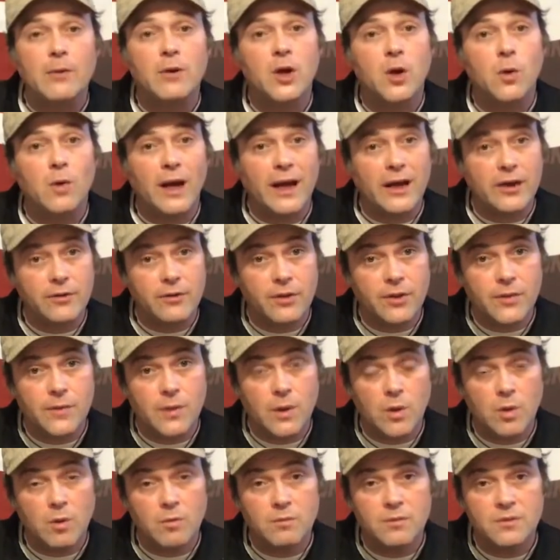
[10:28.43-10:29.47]
required to
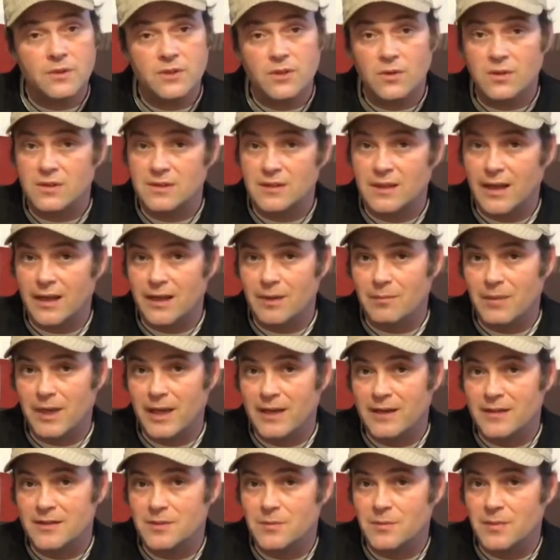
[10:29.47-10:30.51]
throw them, so it's not a
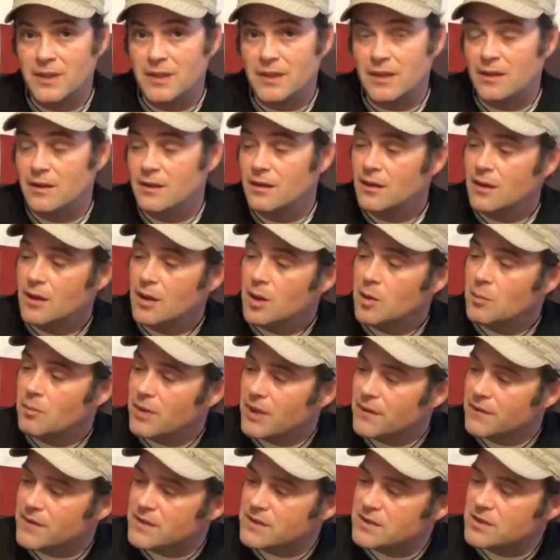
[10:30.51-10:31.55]
biased opinion,
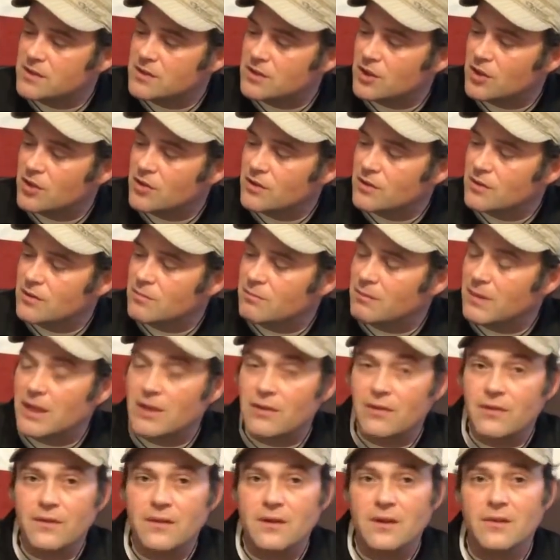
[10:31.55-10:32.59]
but this is their
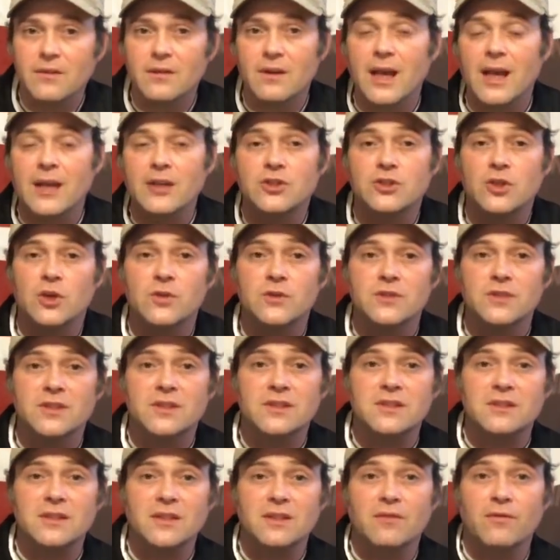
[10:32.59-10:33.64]
Myth. And I chose a
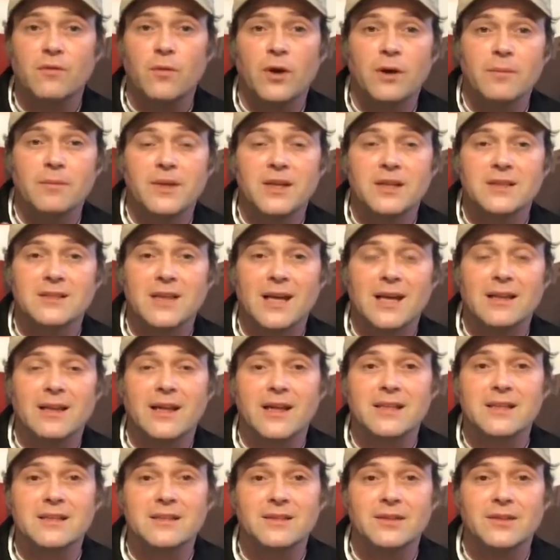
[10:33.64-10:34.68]
stiff one because I
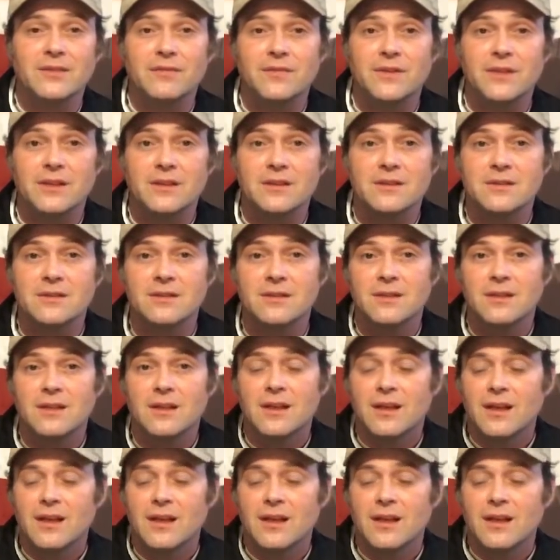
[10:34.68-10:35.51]
like stiff discs.